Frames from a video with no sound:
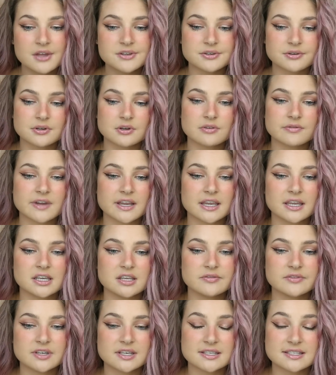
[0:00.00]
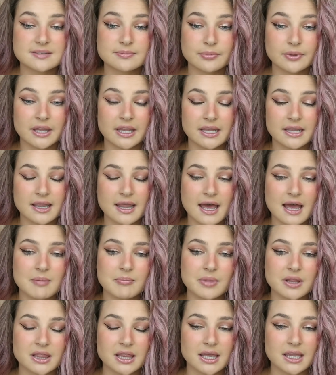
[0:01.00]
Don't know if I can even explain
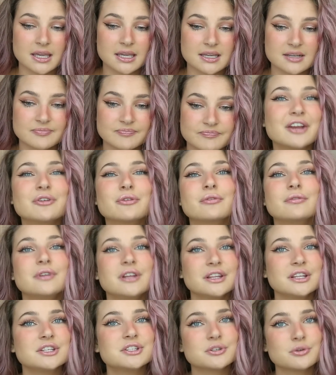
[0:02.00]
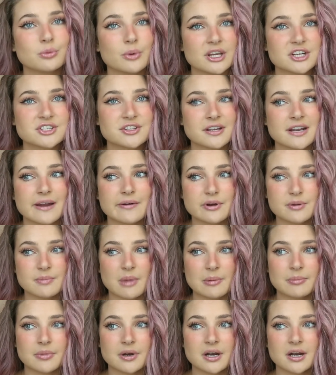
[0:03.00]
that, but like, I really do wish that I
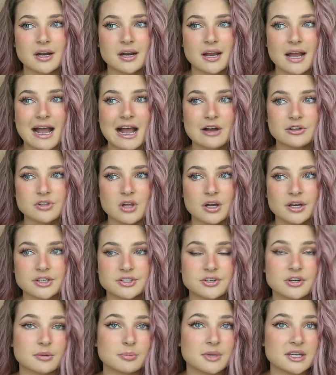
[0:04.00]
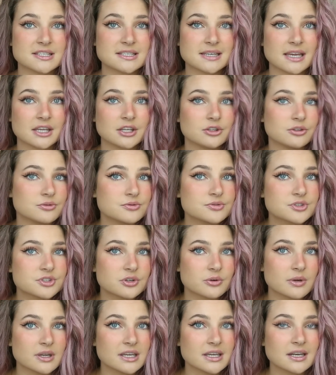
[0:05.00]
remember how long it took me to get used
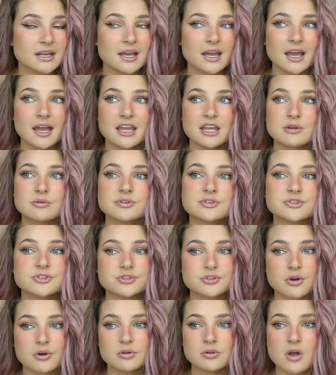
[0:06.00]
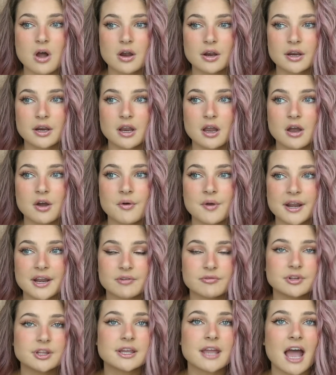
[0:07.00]
to it. It was so long ago and
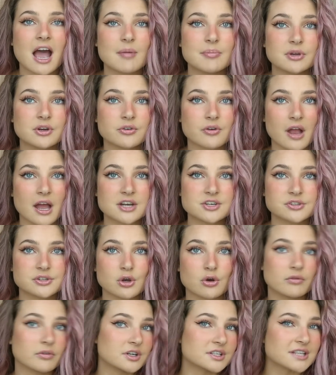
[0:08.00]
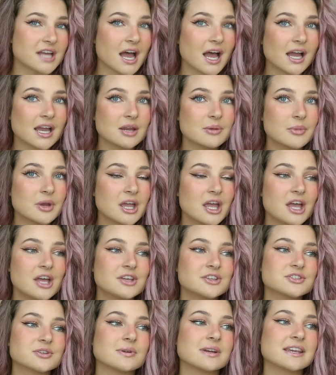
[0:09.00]
it really happened gradually over time.
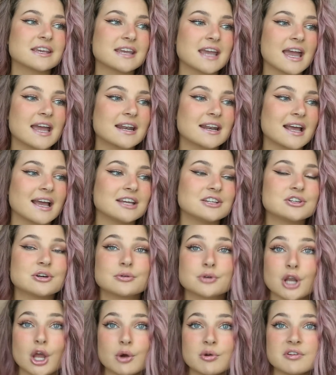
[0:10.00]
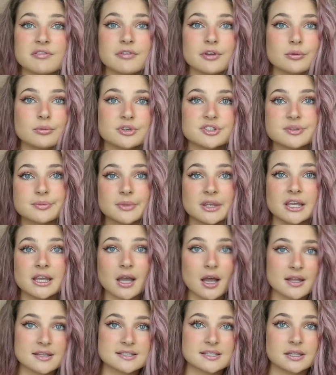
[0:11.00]
So again, I don't know if it was me
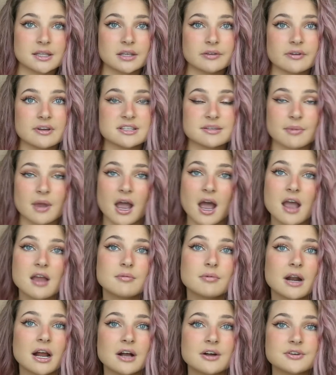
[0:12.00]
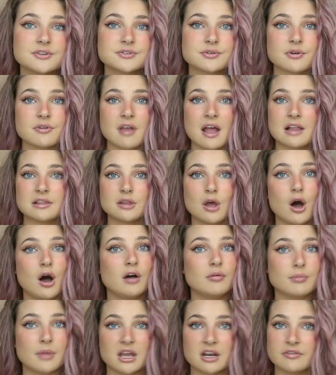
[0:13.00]
constantly raising my eyebrows or that
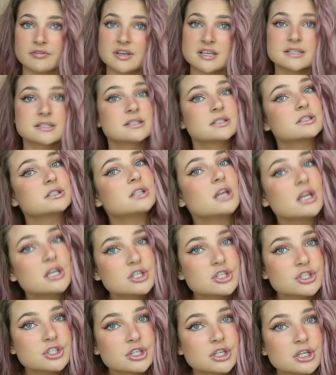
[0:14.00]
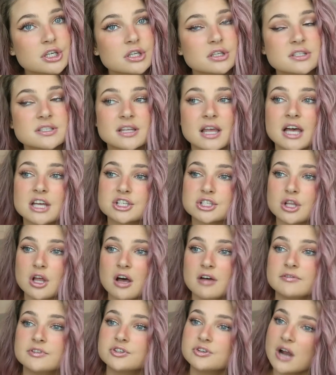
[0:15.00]
law of manifestation slash
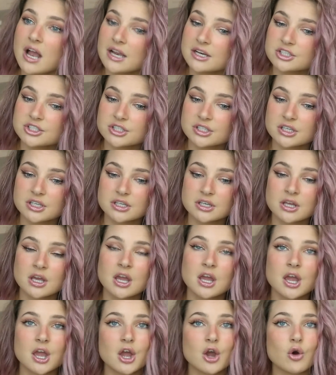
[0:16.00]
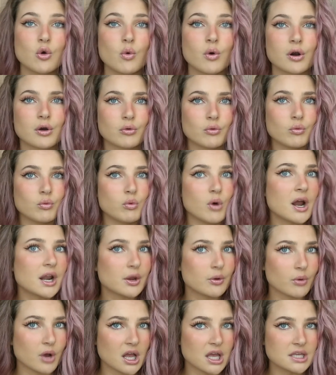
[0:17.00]
law of attraction or what
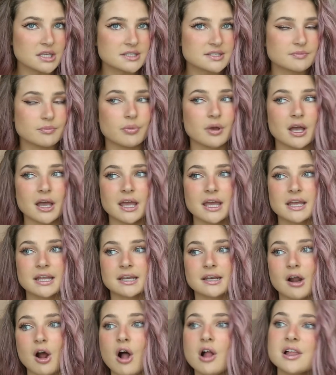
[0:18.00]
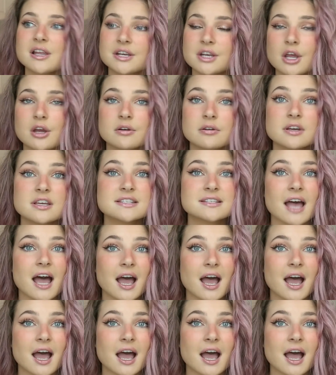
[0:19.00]
it was, but all I know is